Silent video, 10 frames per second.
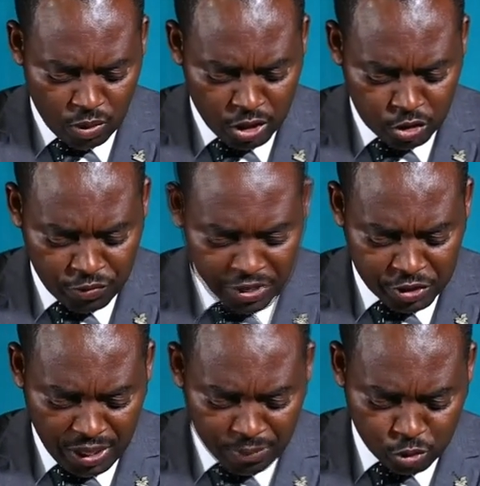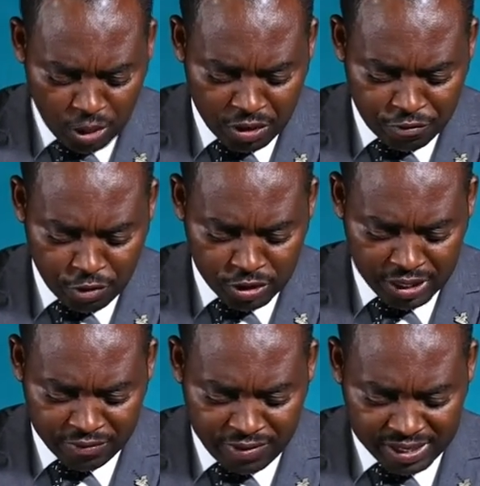want to read Psalms
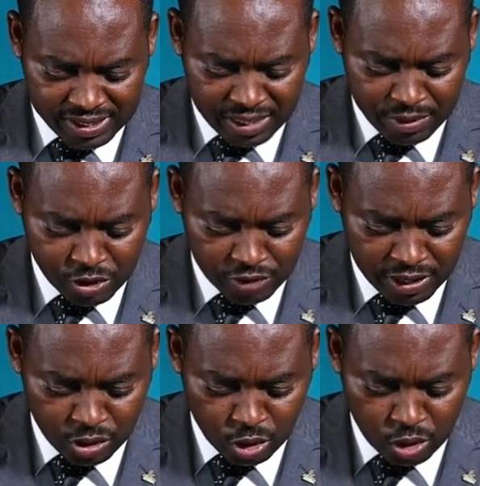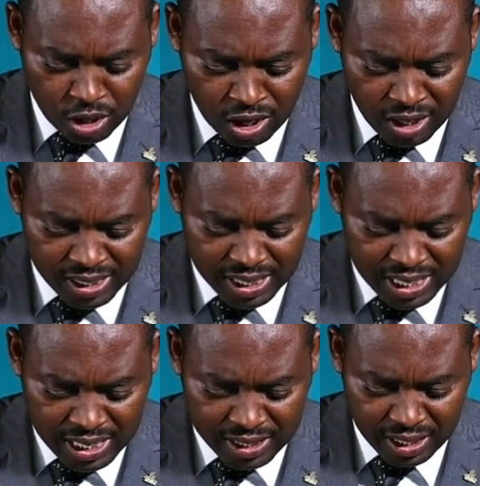140 and verse number 7. O God,
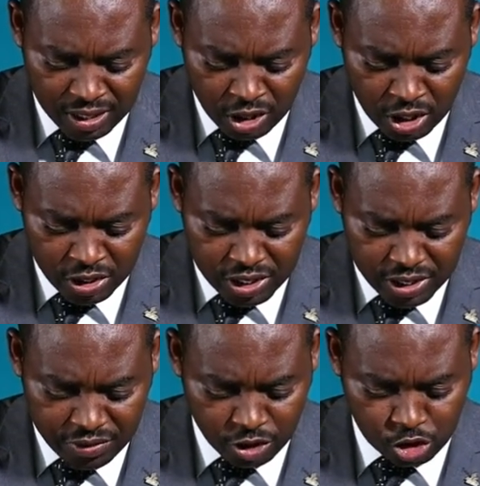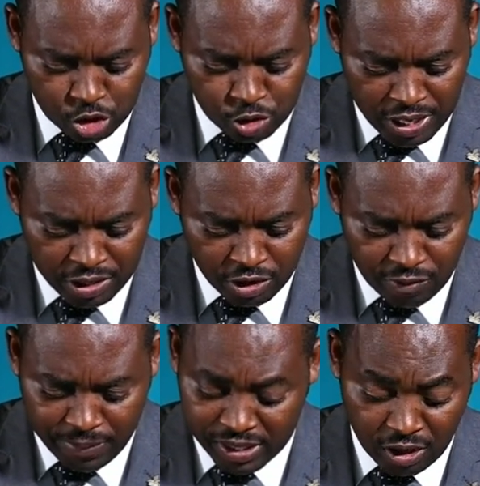the Lord, the strength
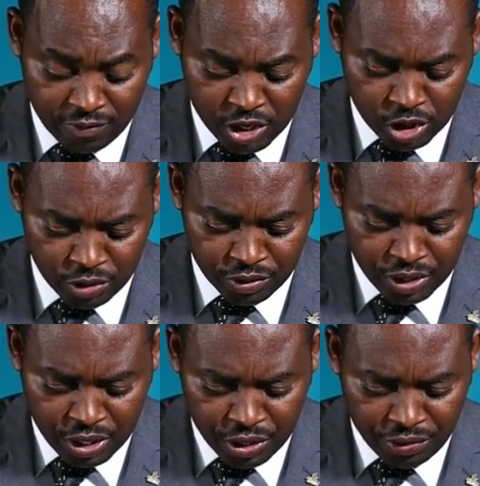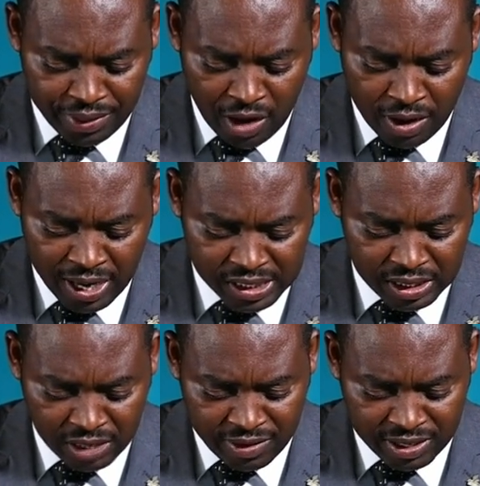of my salvation, thou
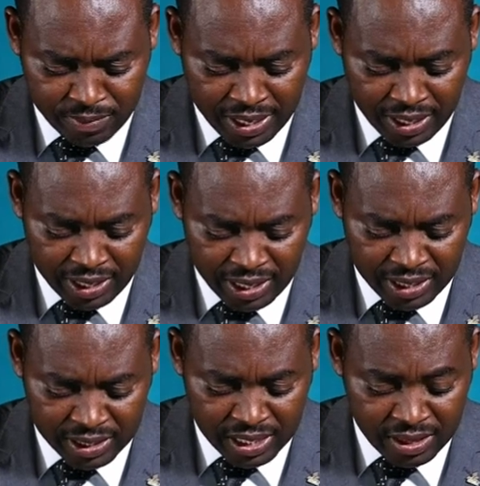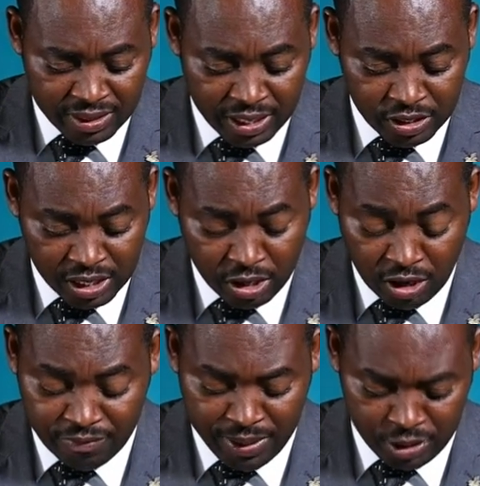hast covered my head in thy day
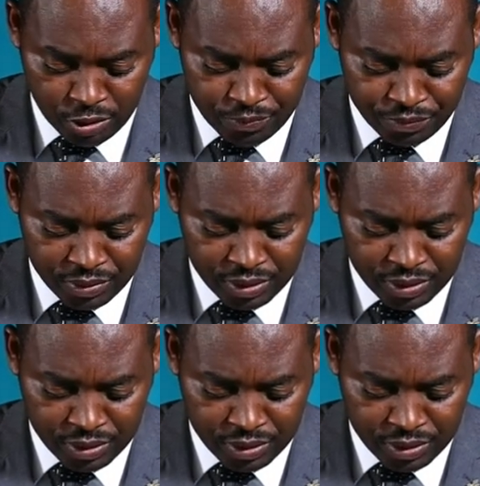of battle.